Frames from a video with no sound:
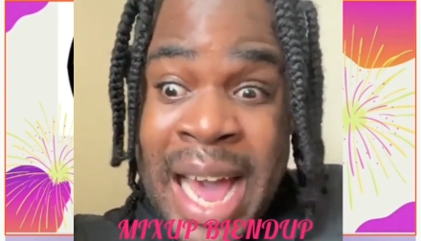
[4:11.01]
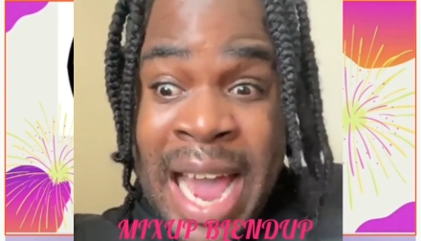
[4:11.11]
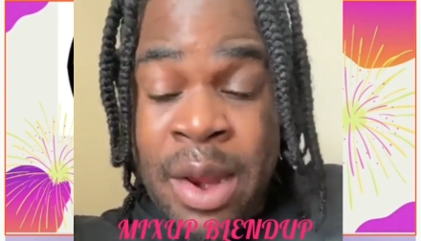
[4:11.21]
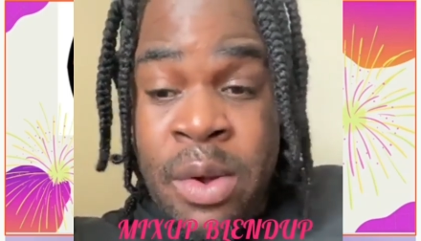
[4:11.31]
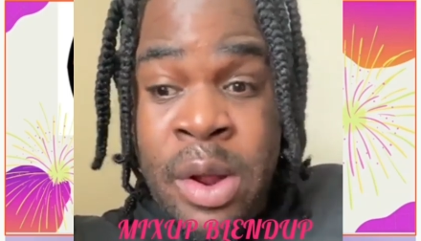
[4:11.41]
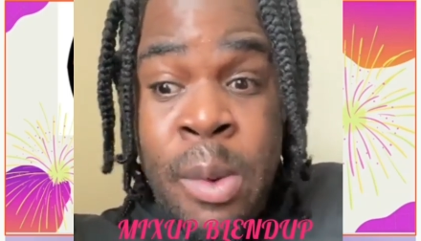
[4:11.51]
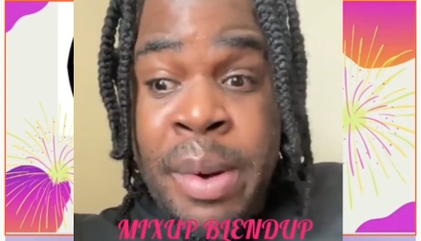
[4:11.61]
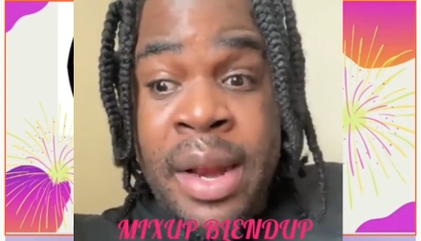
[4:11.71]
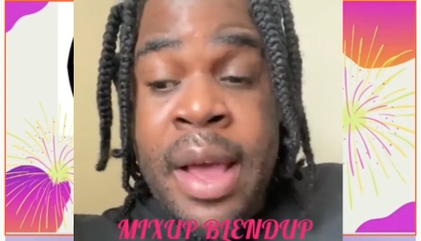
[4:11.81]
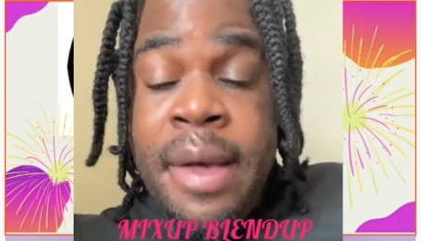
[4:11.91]
I don't know,
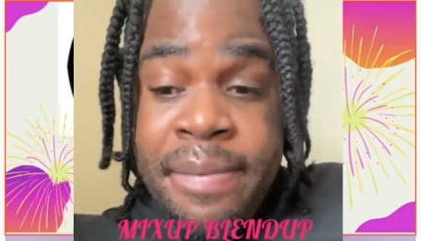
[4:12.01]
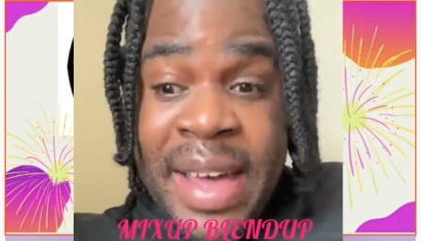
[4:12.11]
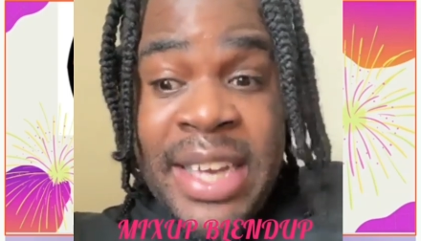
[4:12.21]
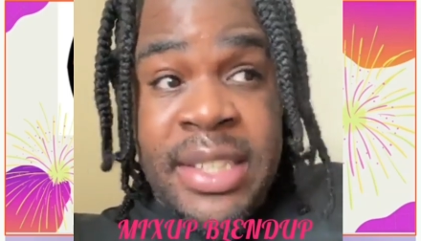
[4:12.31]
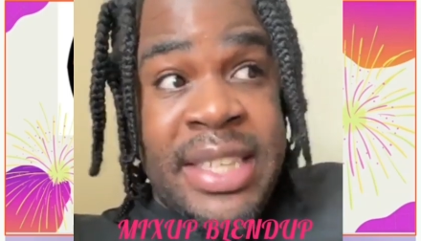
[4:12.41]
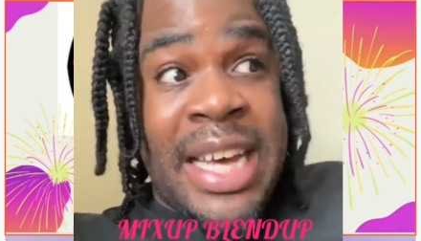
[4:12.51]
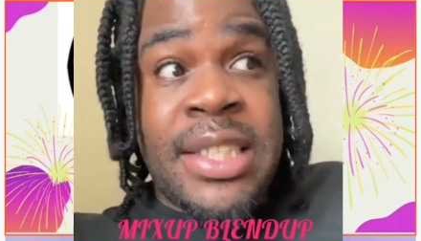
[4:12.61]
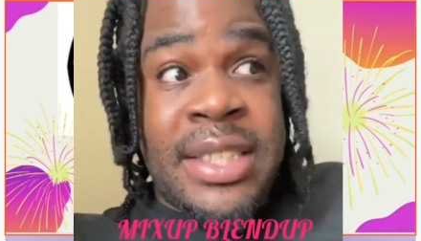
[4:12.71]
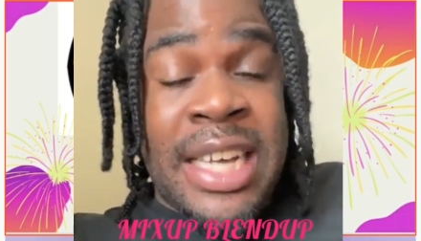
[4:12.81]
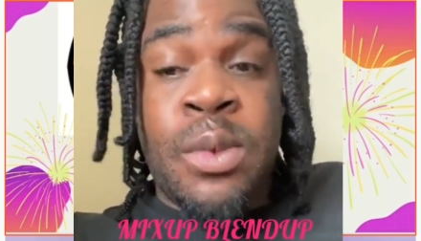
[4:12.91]
but
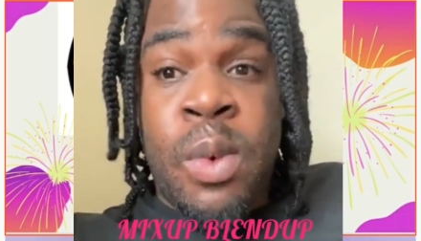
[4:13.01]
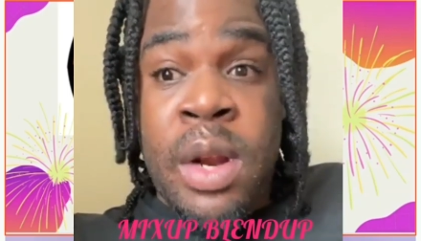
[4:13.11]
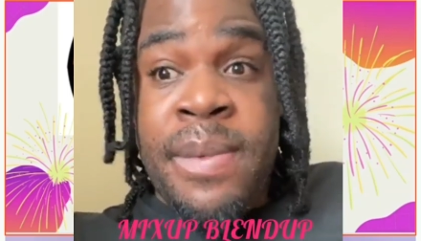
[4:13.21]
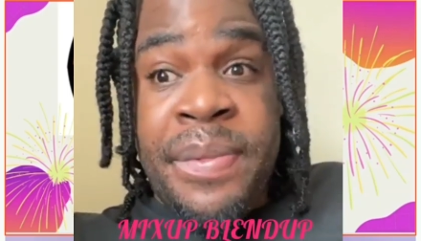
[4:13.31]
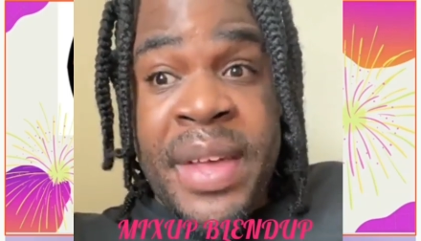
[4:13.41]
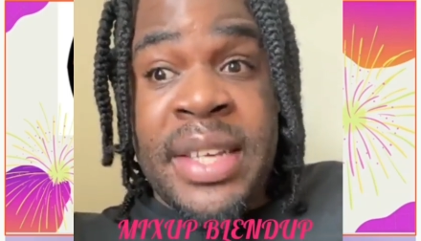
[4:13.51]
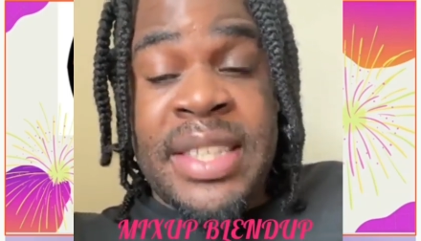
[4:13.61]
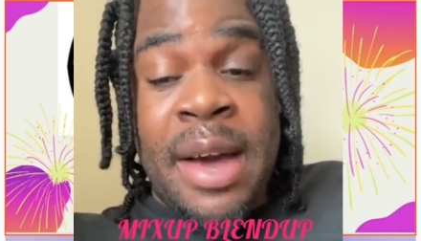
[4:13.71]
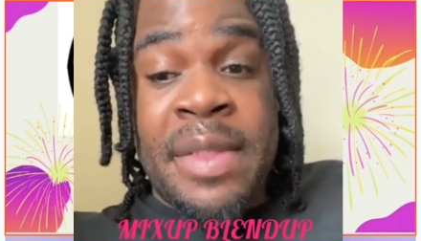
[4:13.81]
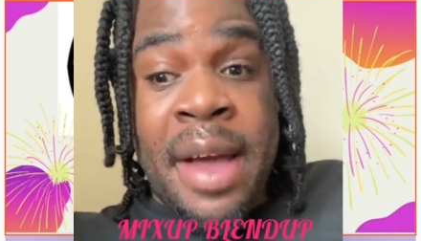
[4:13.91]
that's one of the things
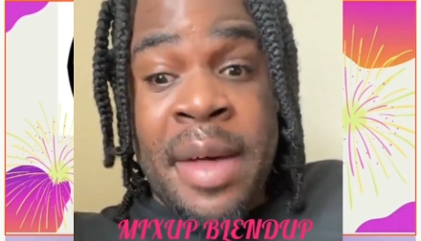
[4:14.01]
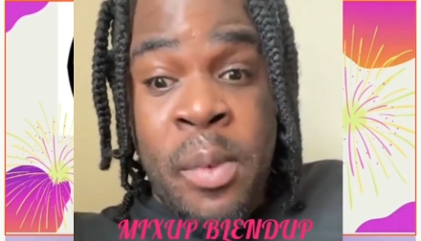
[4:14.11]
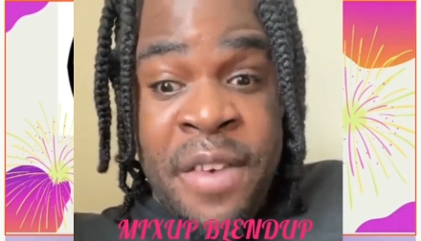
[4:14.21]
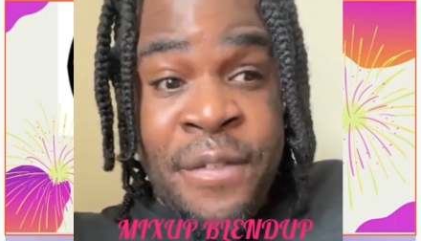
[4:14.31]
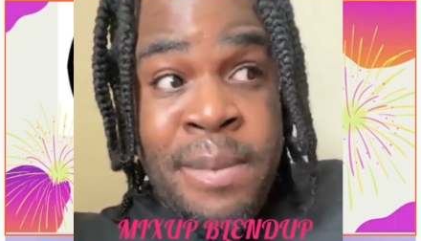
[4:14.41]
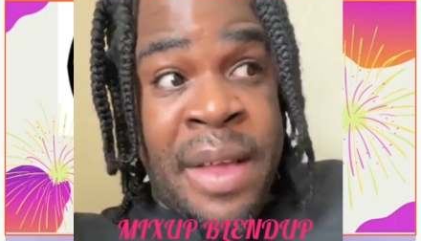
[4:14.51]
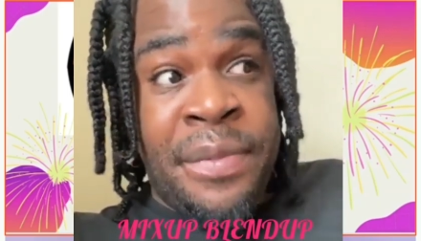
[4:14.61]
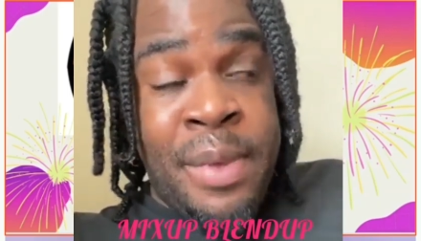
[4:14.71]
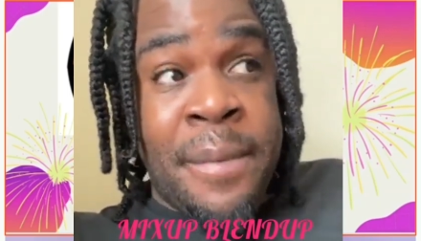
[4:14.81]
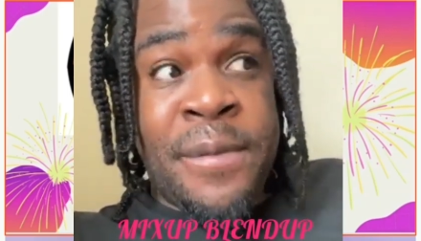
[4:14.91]
that went through
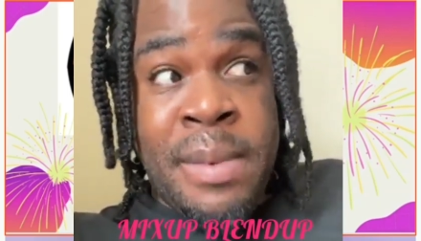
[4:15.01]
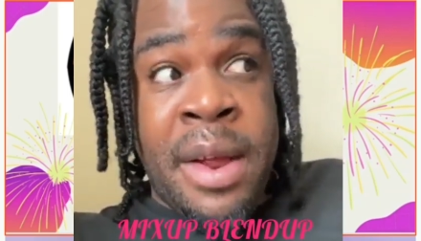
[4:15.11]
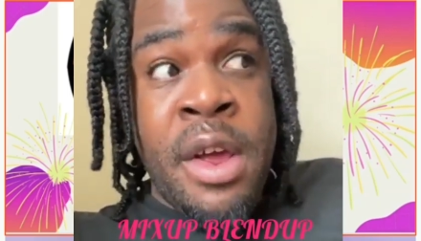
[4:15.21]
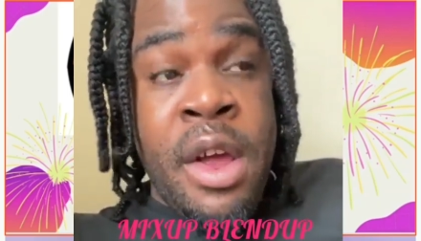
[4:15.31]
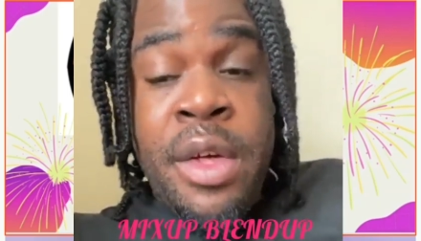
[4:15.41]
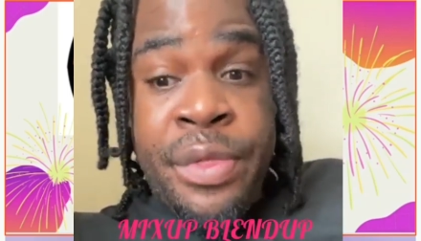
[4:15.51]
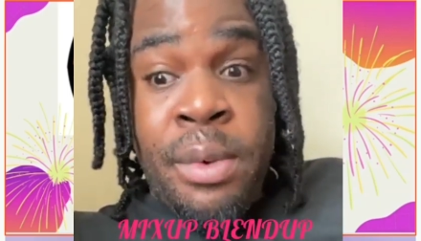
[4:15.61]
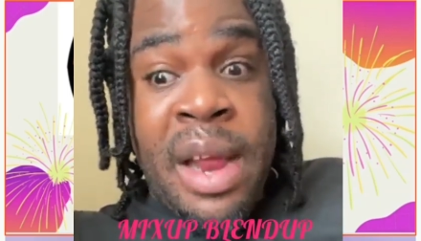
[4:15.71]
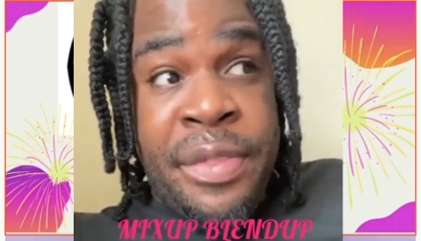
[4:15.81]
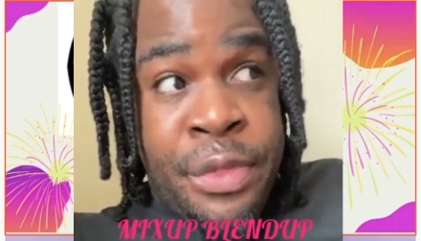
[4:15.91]

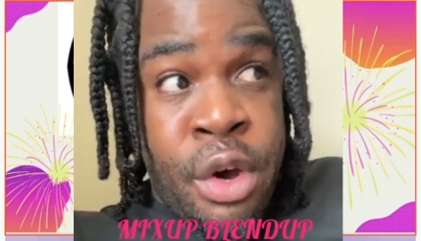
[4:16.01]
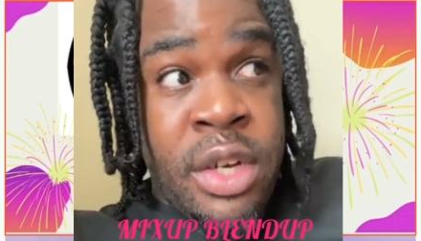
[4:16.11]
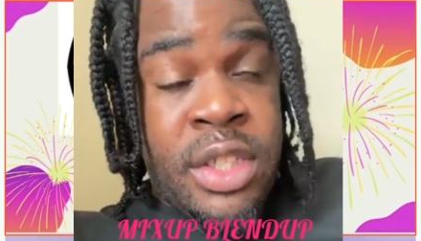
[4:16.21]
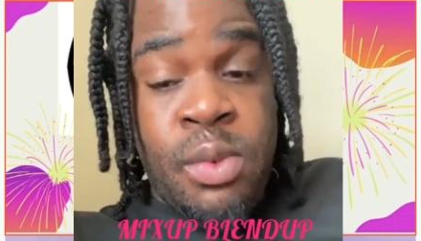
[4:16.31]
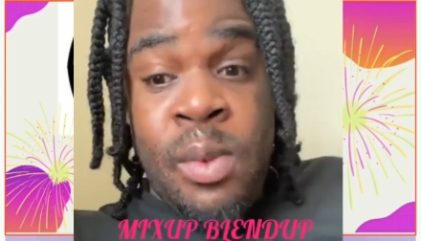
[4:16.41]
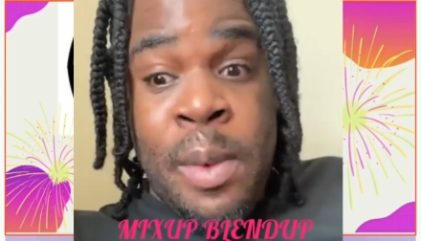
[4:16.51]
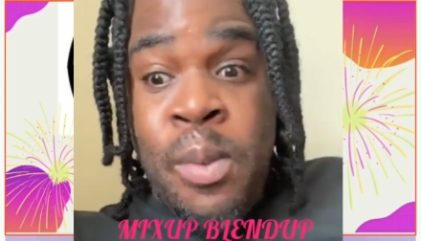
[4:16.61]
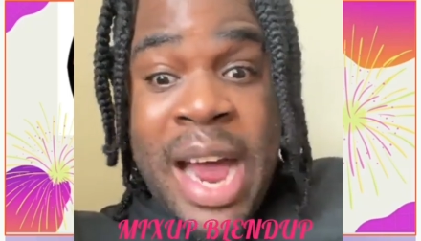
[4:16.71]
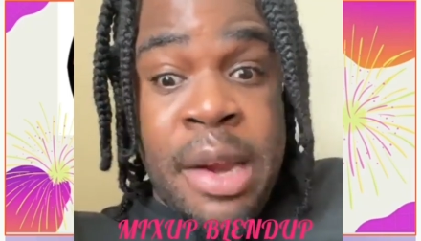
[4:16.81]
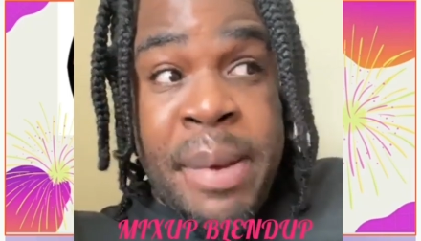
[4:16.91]
my thoughts
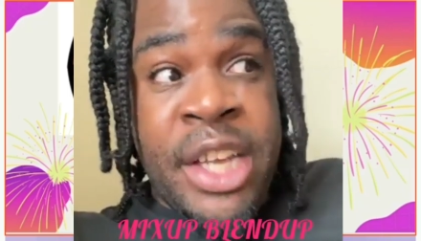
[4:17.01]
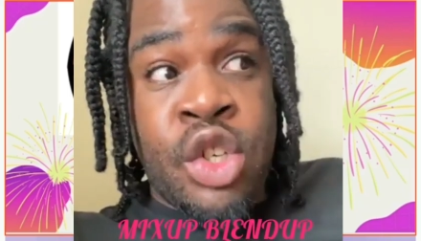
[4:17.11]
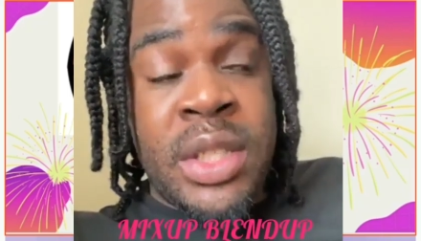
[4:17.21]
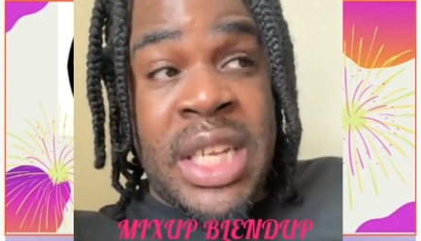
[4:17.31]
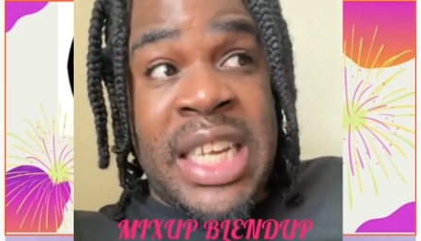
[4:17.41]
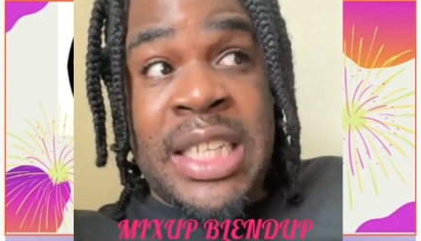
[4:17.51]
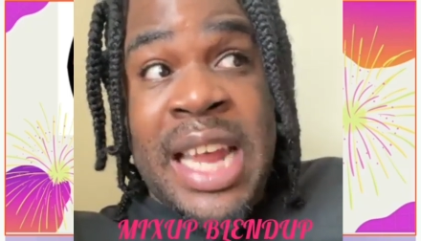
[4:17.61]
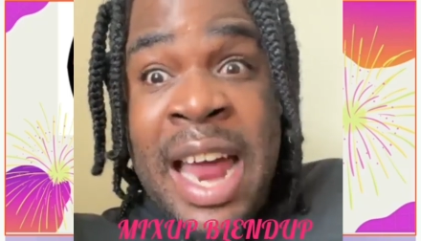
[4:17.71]
why the page got deleted.